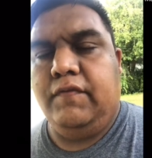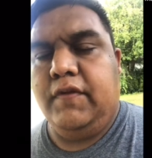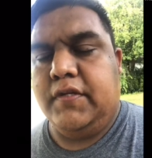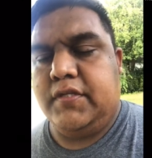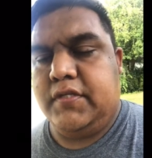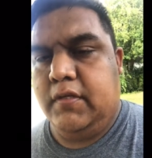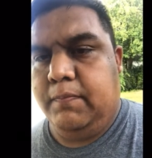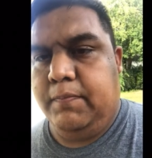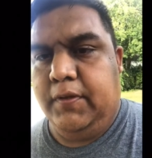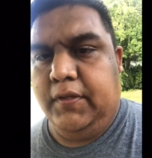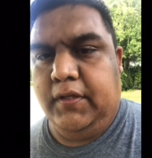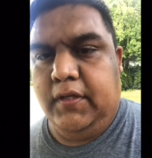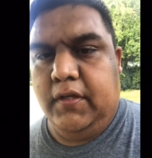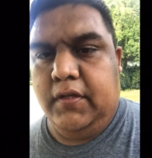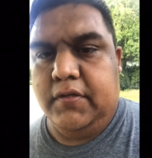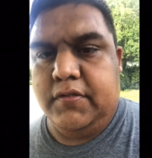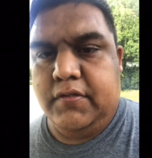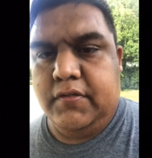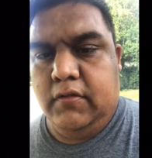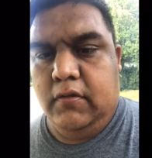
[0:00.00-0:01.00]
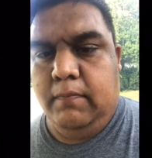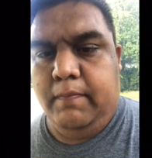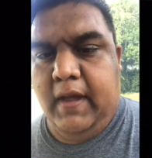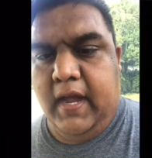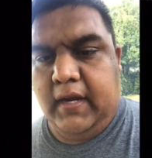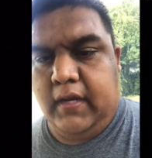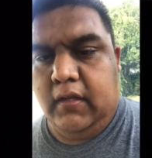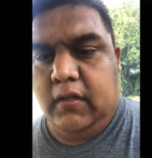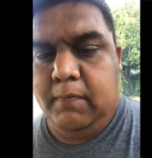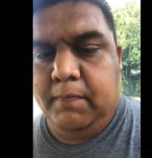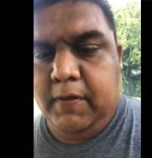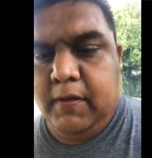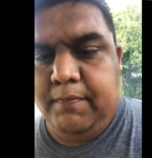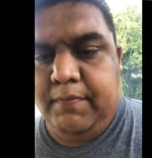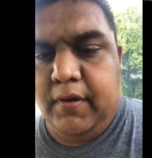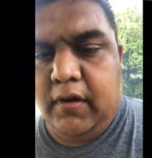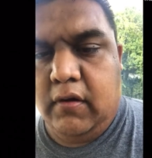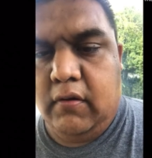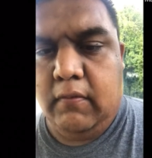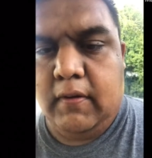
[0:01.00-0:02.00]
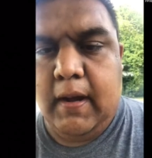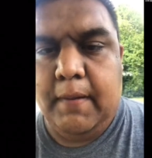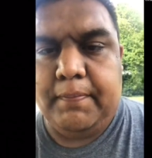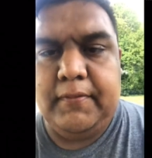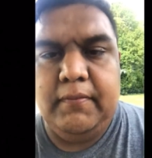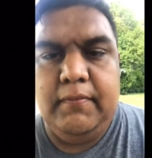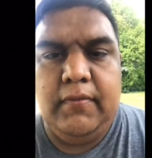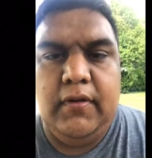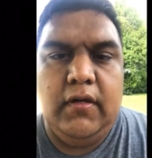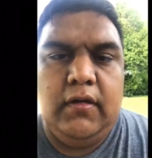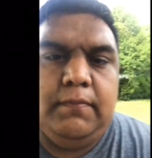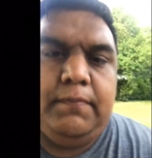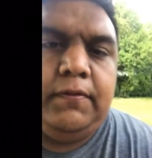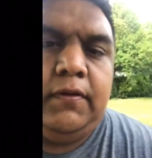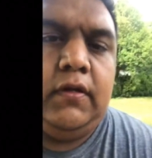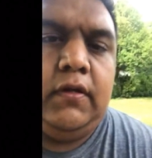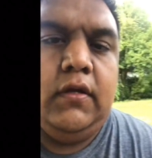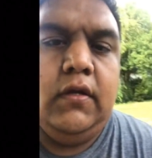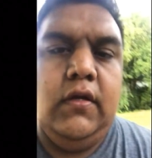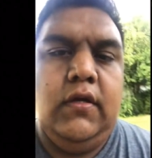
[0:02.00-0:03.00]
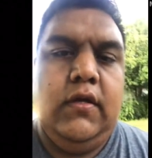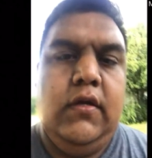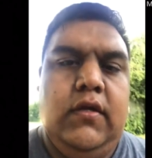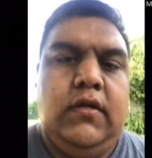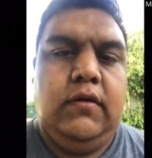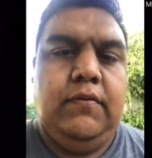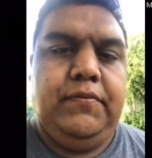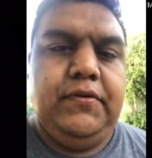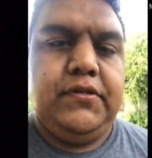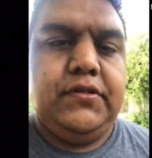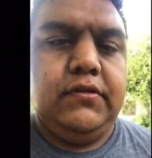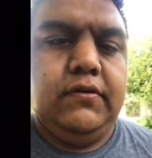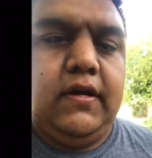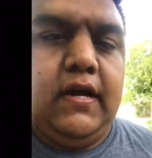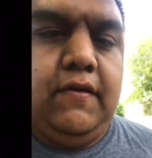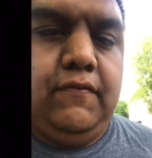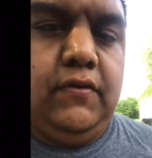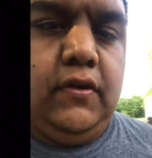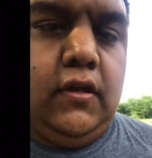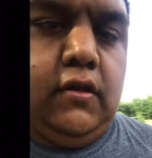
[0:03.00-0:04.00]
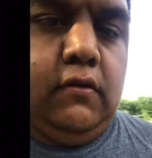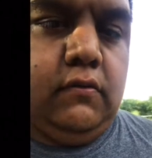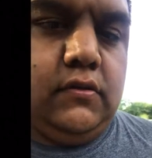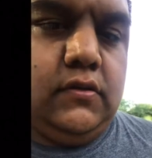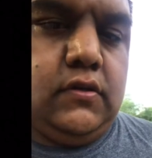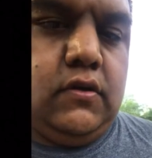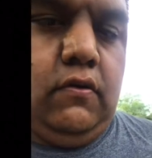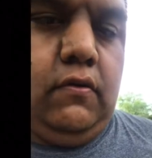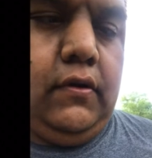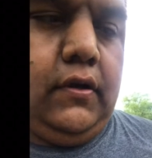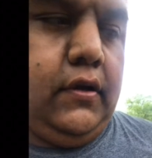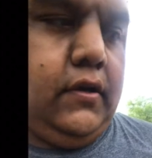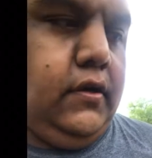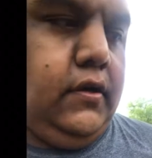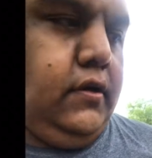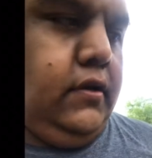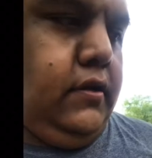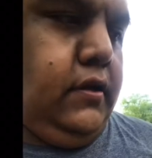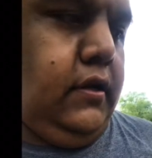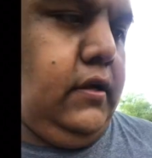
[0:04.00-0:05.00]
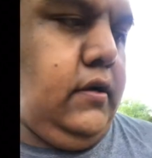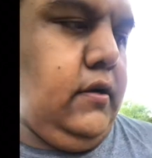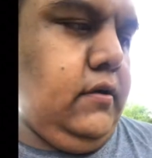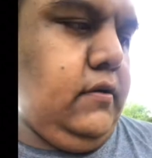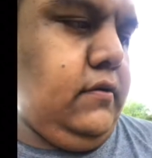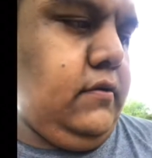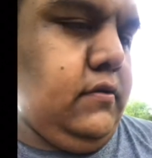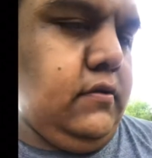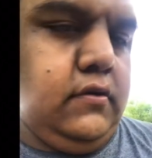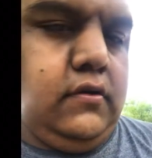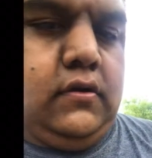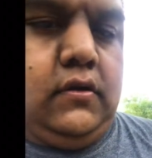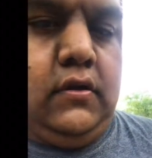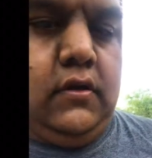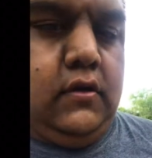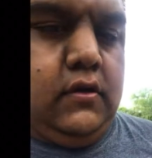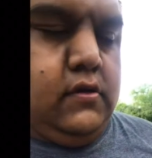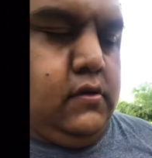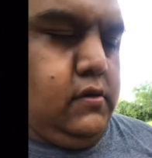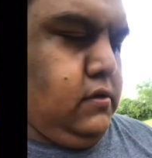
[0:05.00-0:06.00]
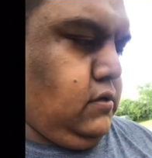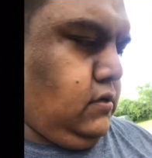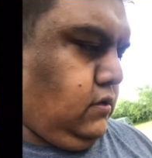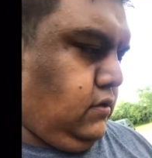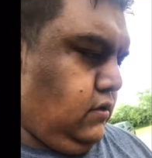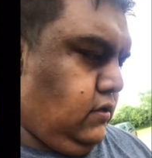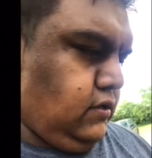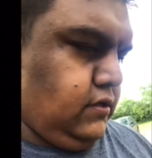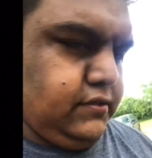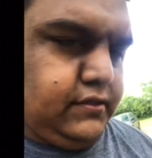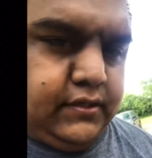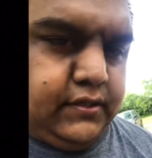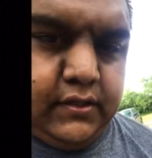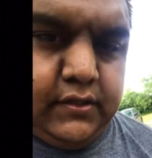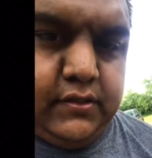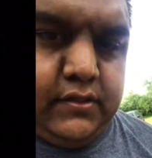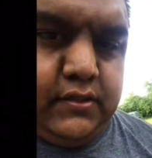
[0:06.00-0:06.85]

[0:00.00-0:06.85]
fixing to put the other two back in the pit barrel, wrapped them up. We still have the other ones going good here, uh, as you